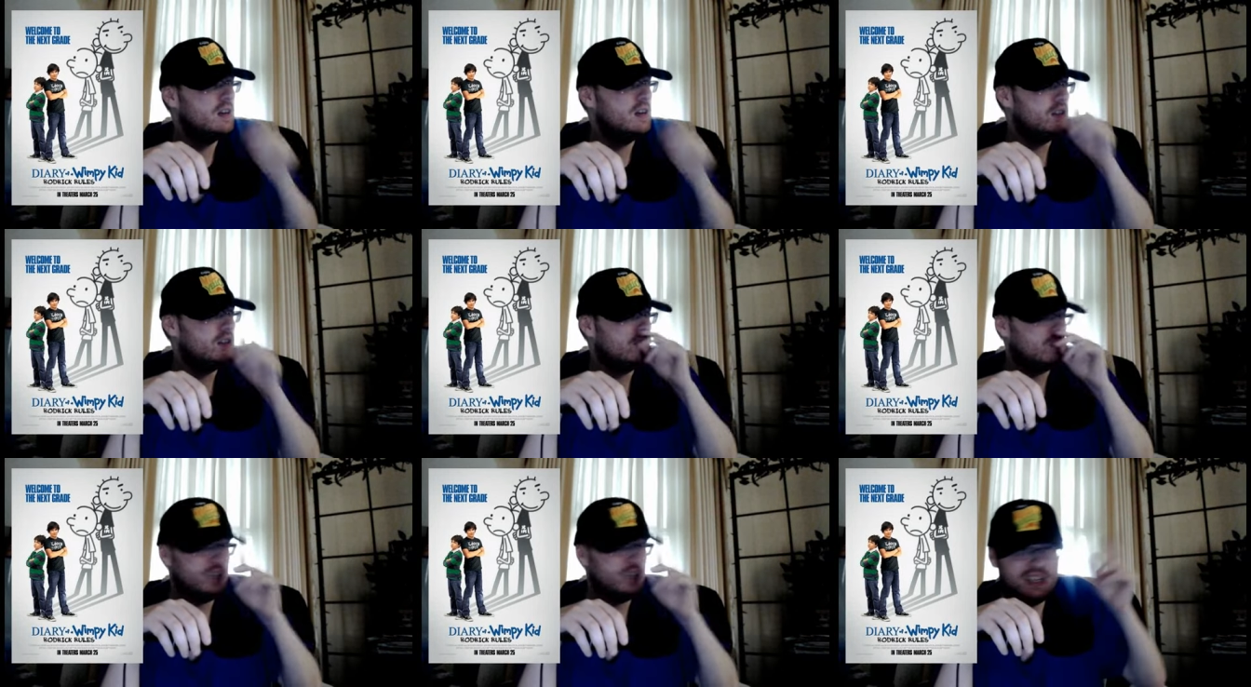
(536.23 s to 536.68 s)

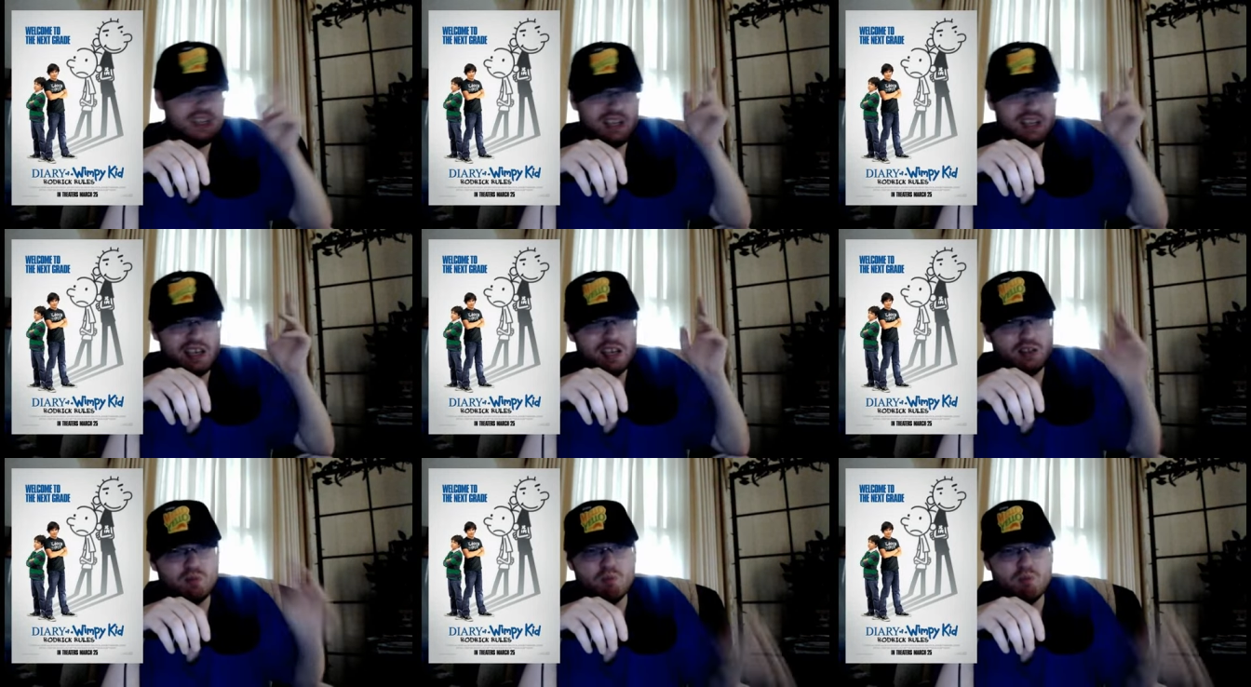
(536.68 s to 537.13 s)
The lead
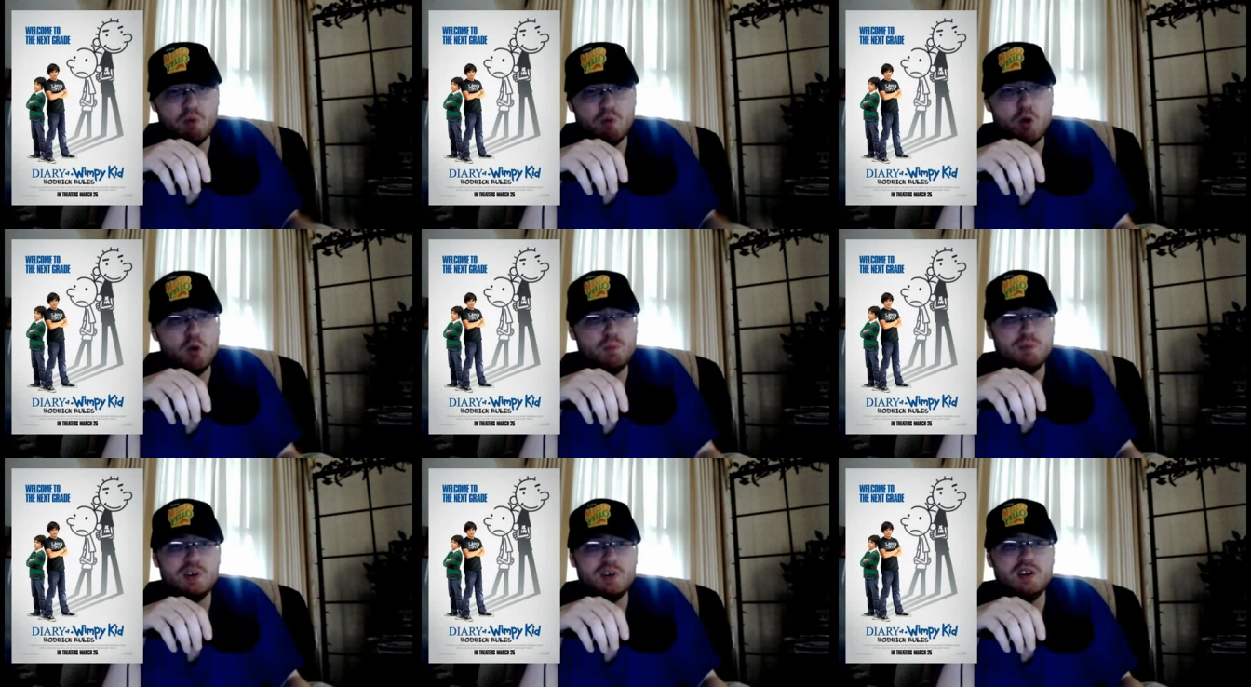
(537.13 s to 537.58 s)
kid's
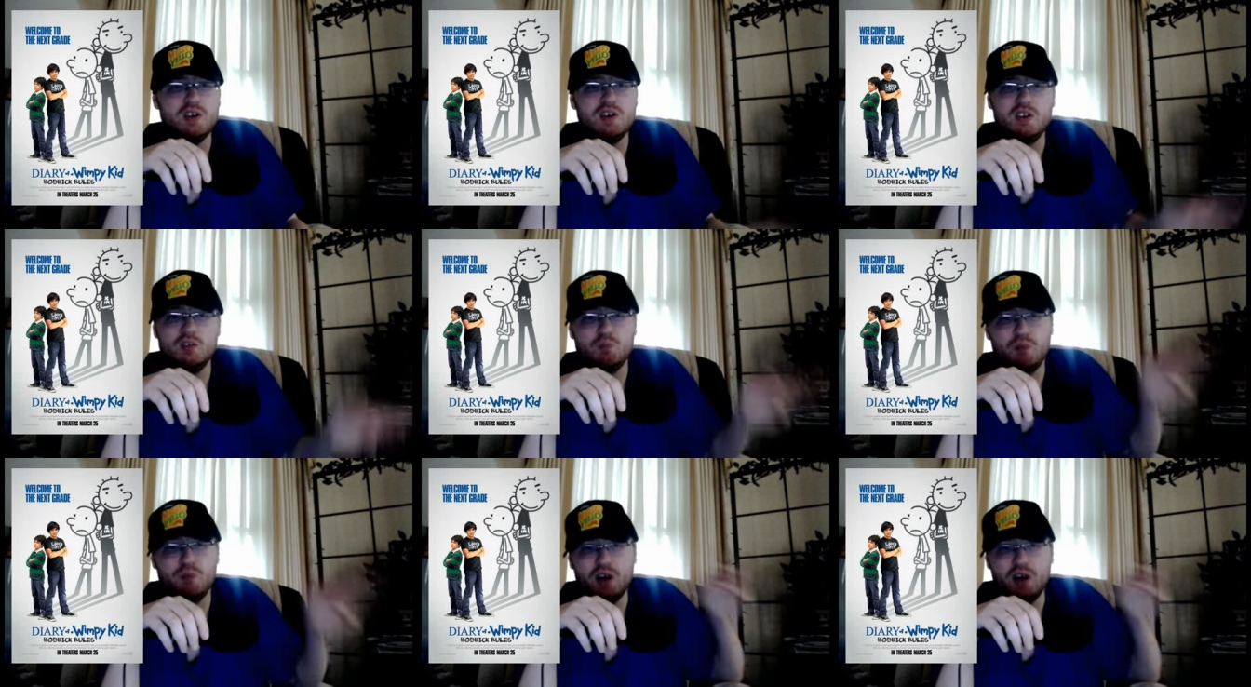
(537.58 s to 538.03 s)
mopey. His
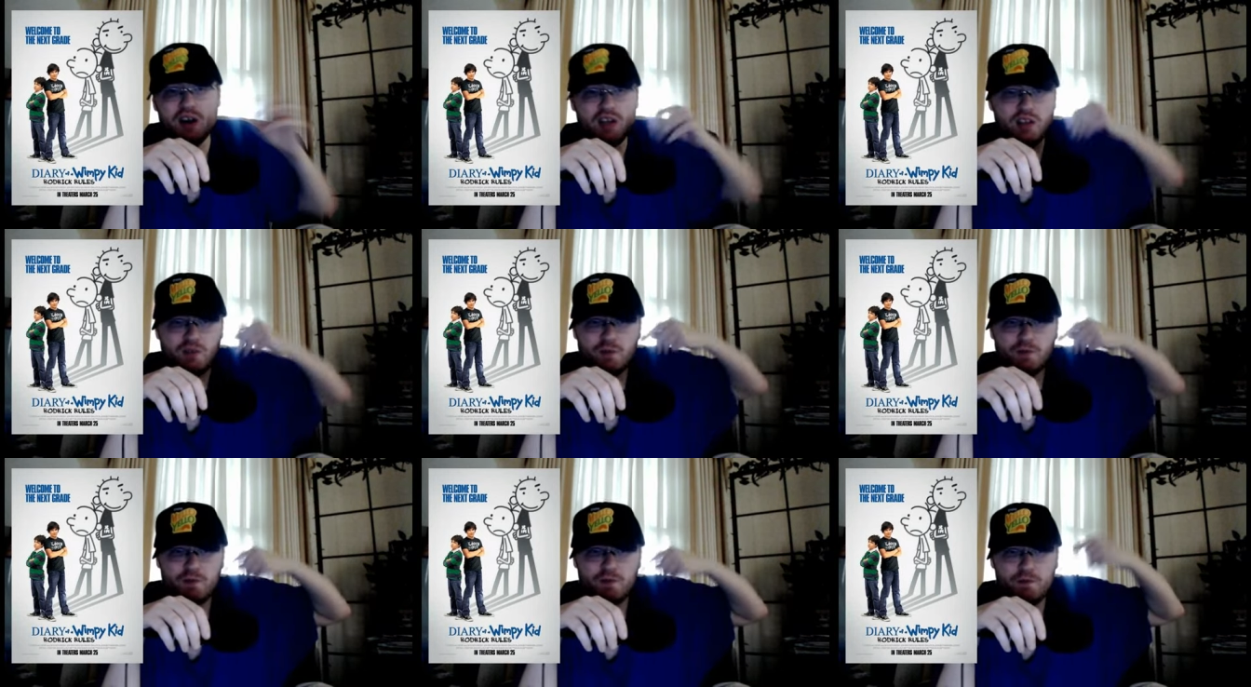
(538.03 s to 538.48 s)

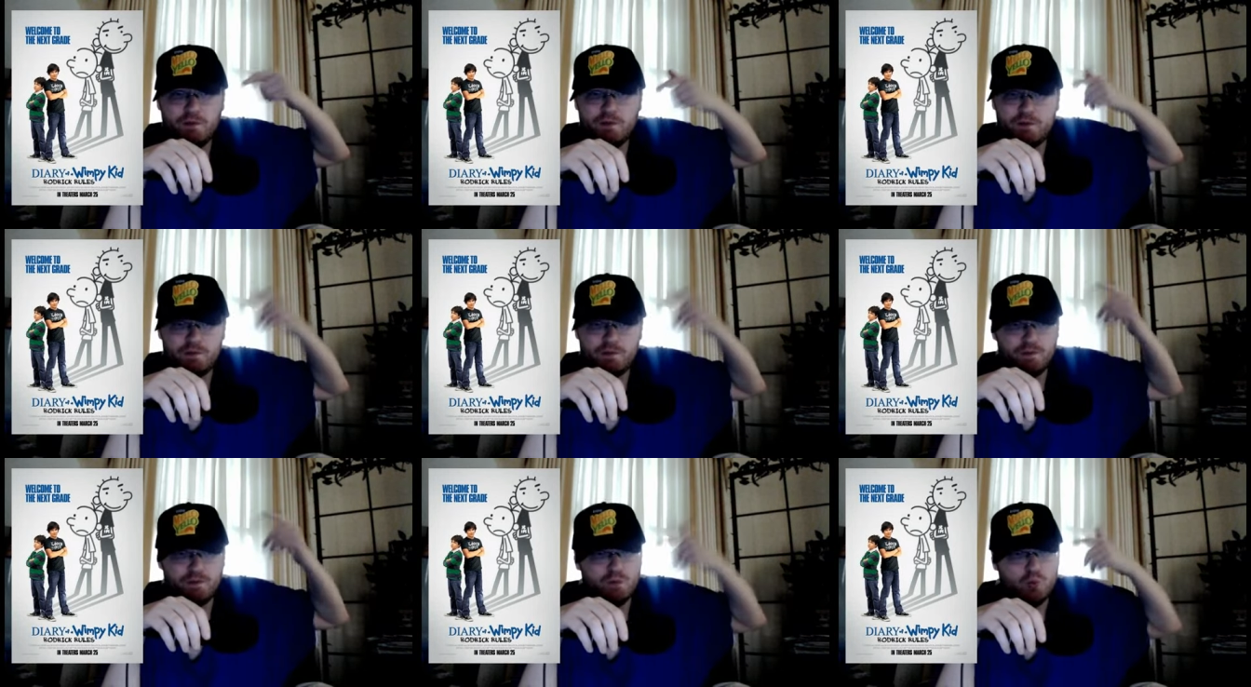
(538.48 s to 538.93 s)
buddy's
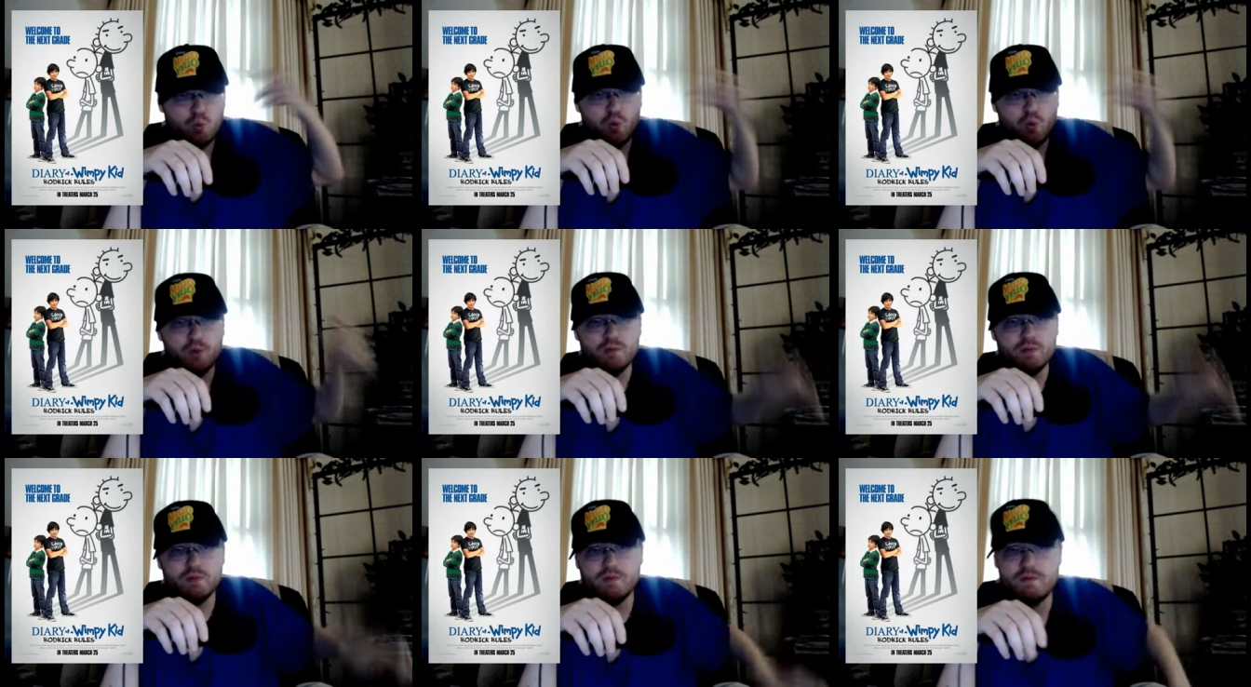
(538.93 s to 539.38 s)
f
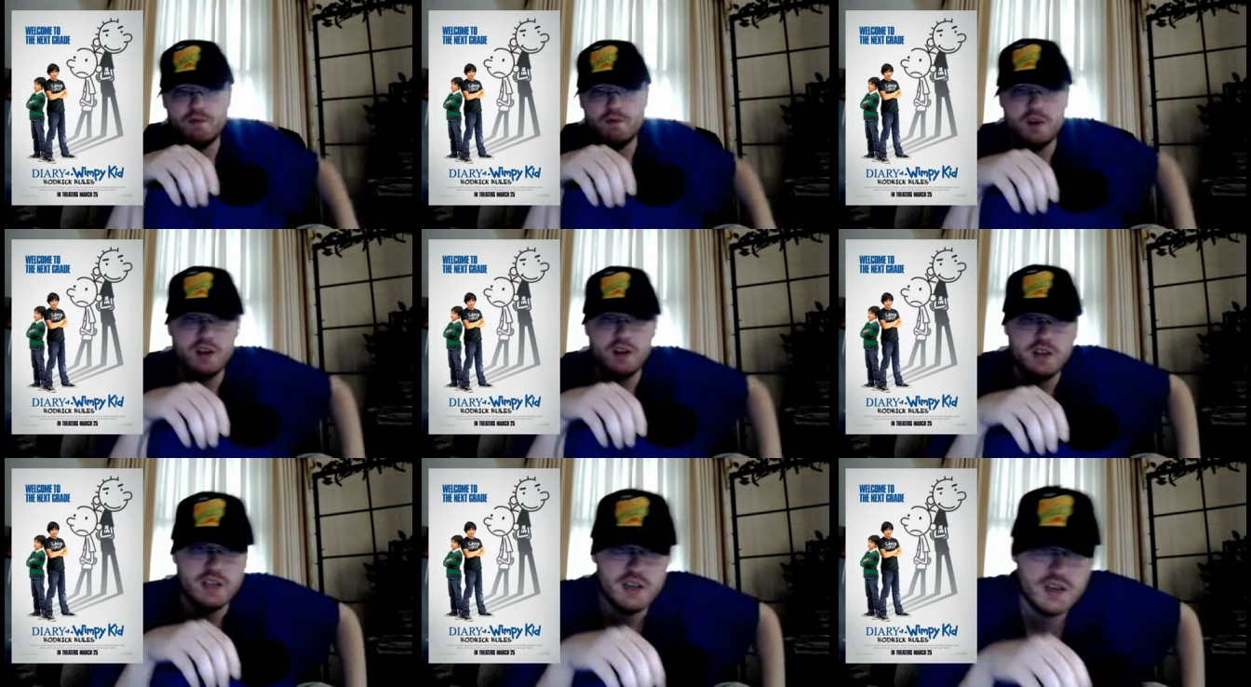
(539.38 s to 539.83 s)

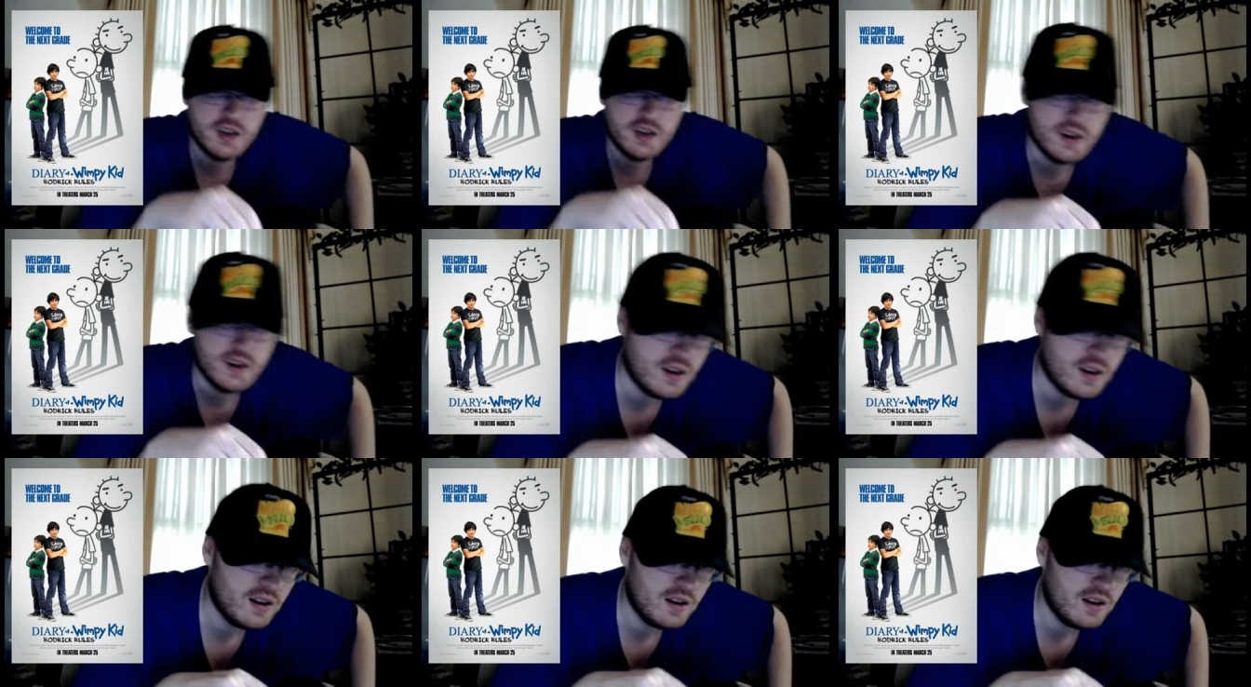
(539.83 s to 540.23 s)
fucking